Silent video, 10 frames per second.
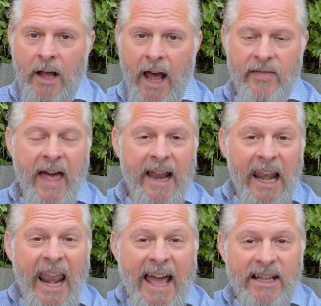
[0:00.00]
and that
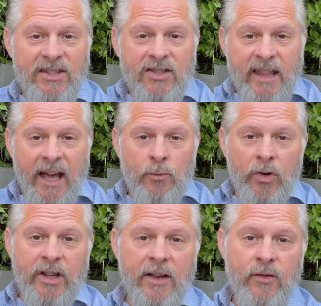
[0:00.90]
lens then will
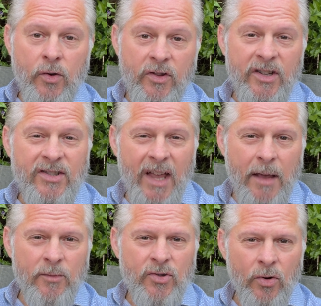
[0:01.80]
give you the
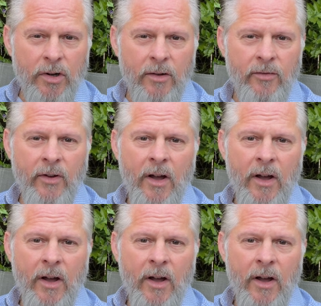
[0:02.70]
same sort of